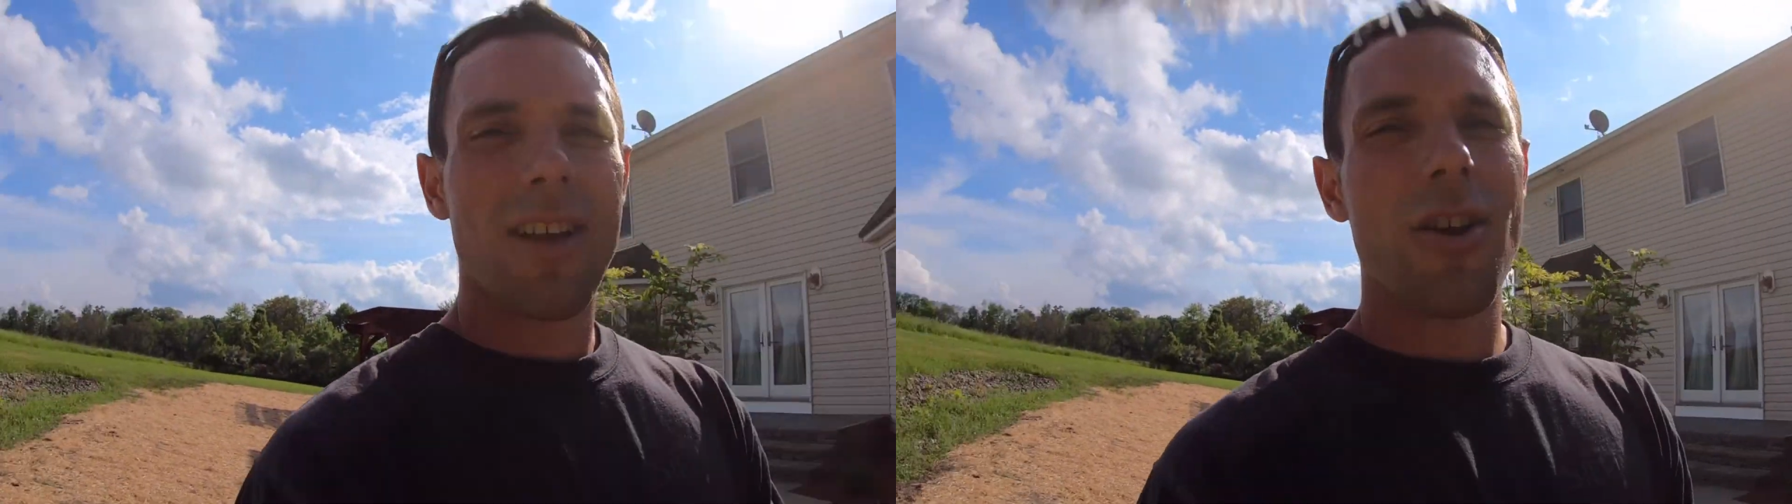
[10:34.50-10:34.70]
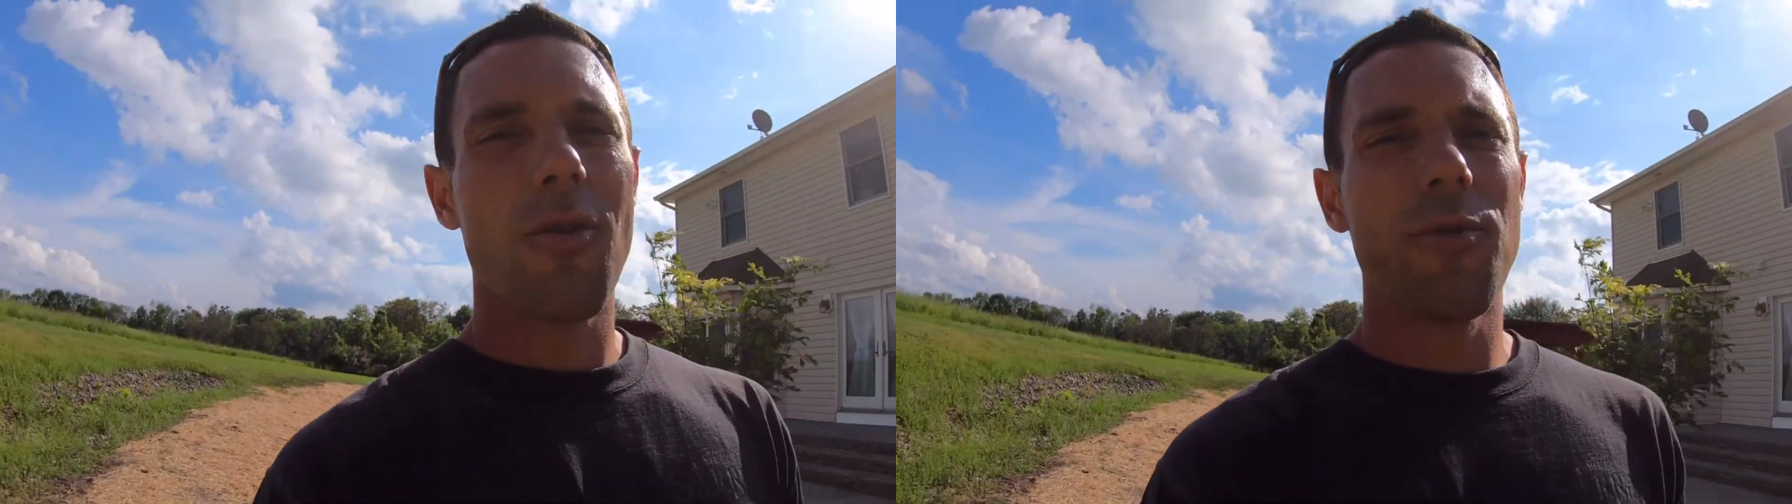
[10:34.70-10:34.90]

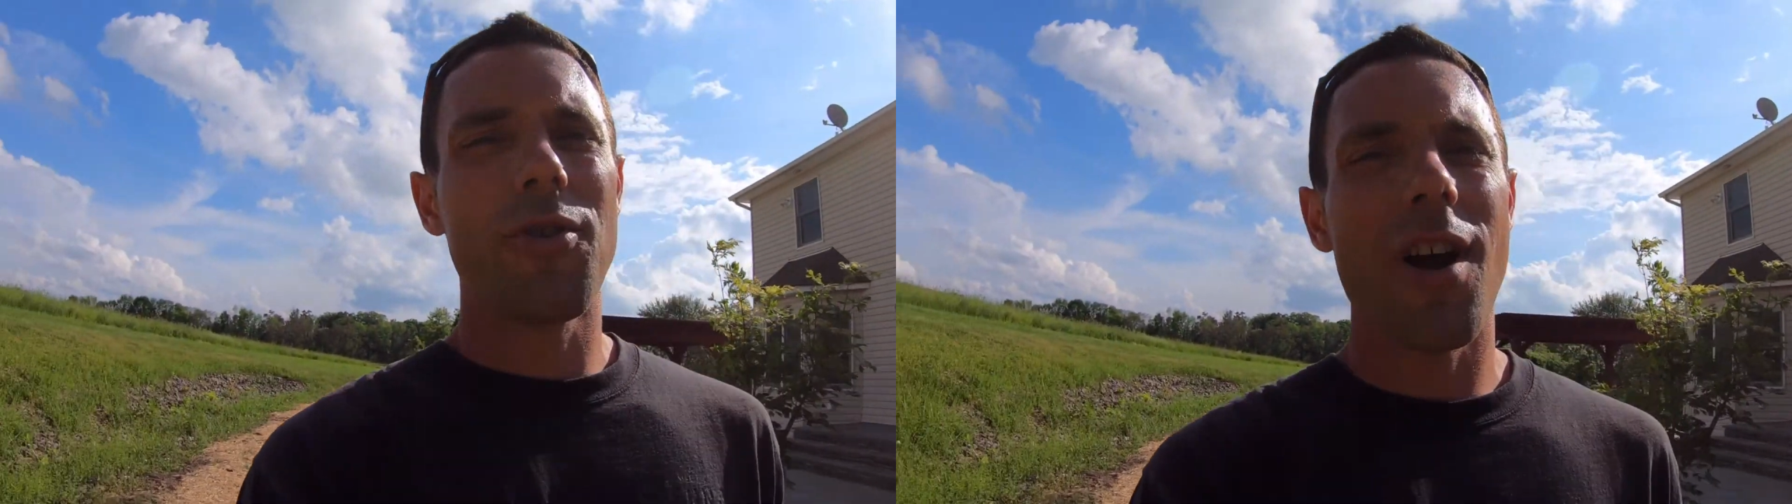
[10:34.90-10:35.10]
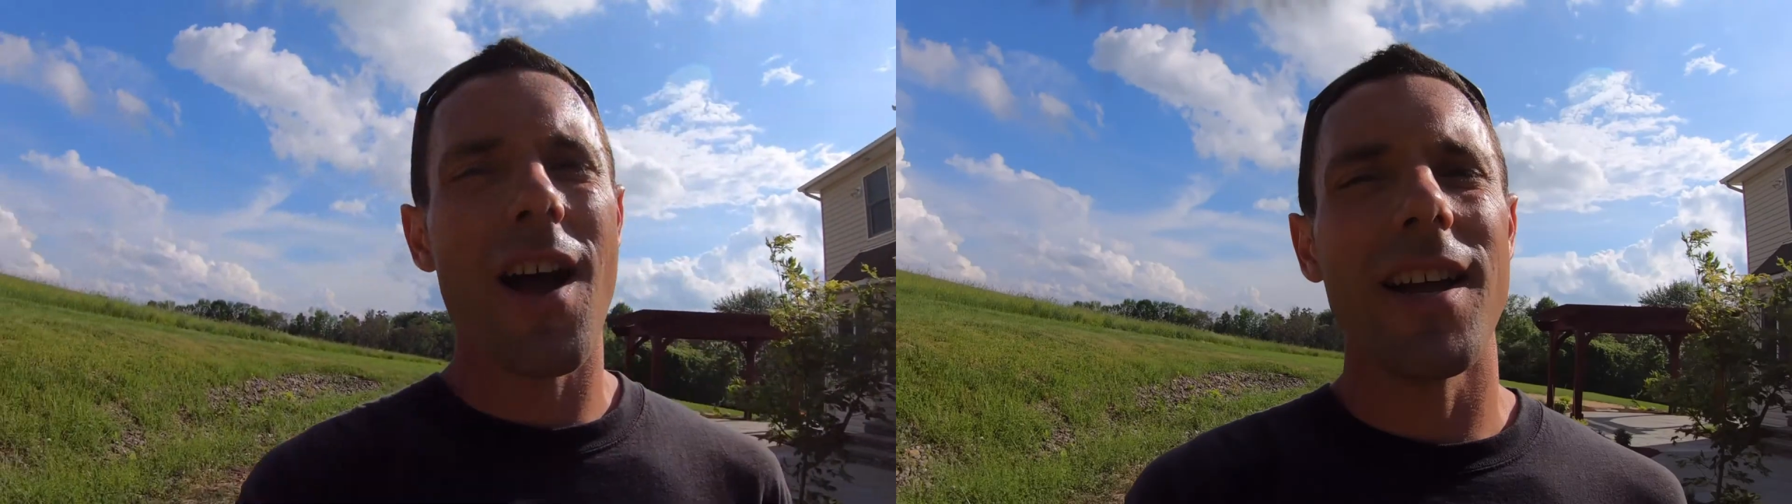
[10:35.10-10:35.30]
I hope you
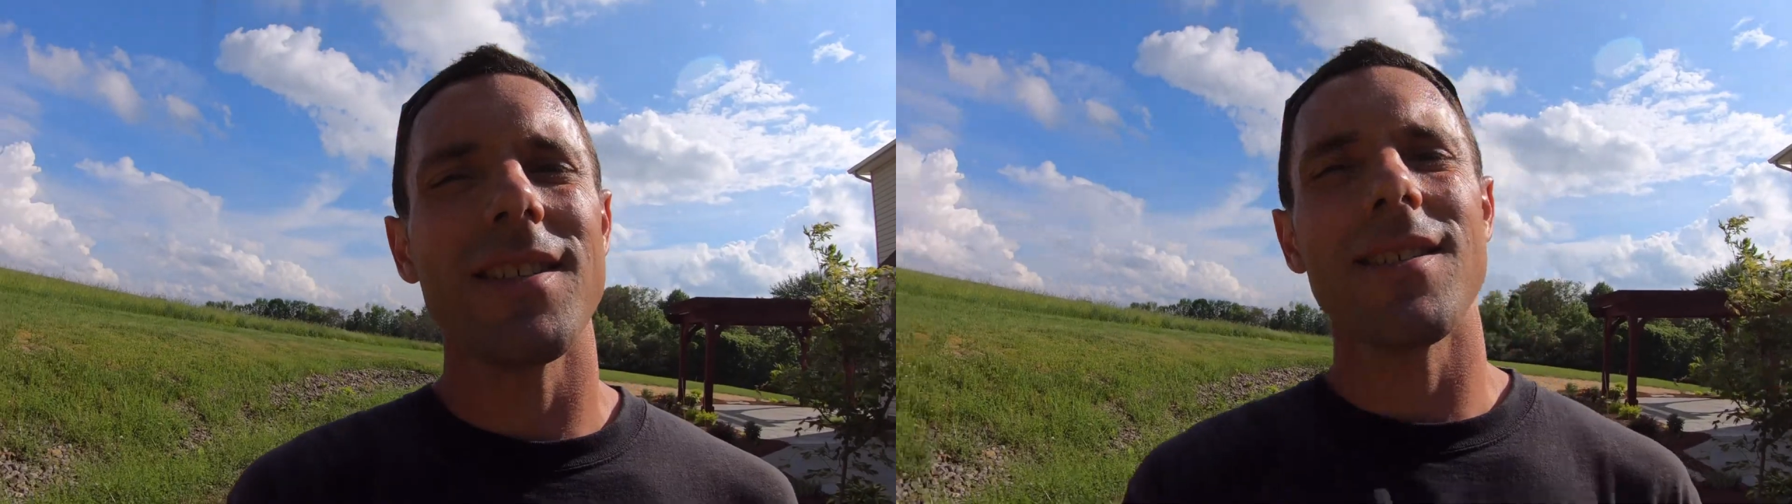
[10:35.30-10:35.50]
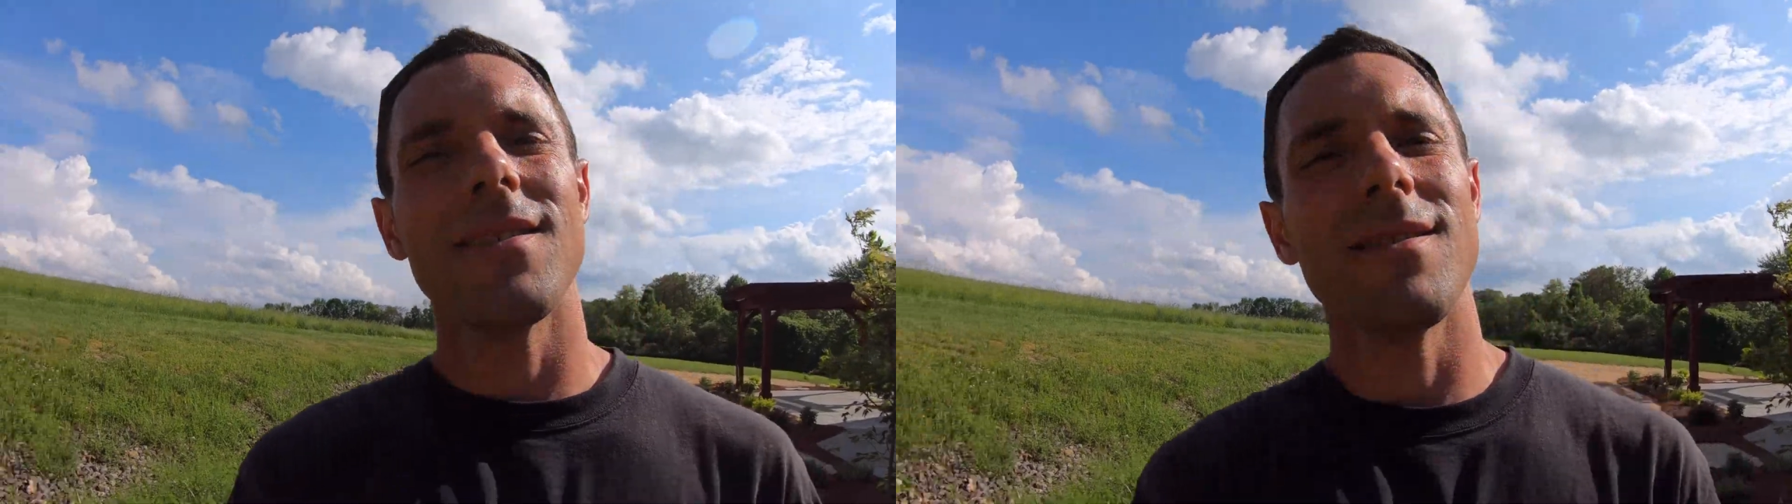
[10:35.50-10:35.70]

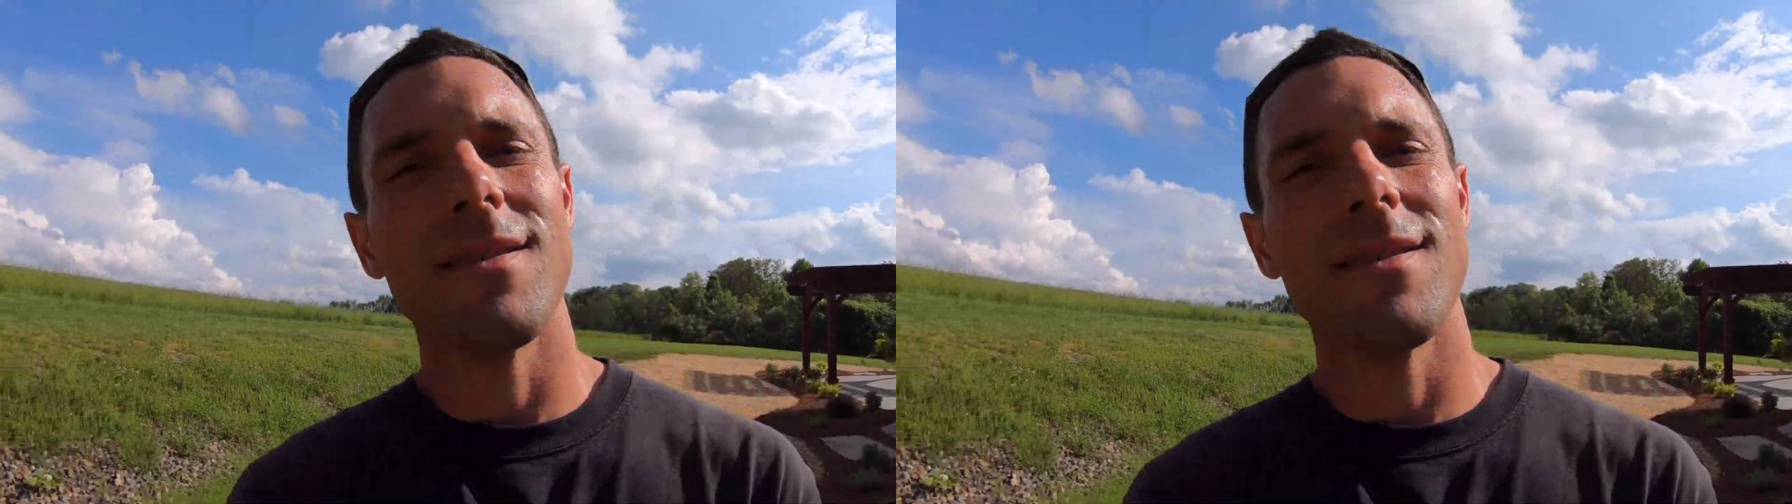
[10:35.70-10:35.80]
guys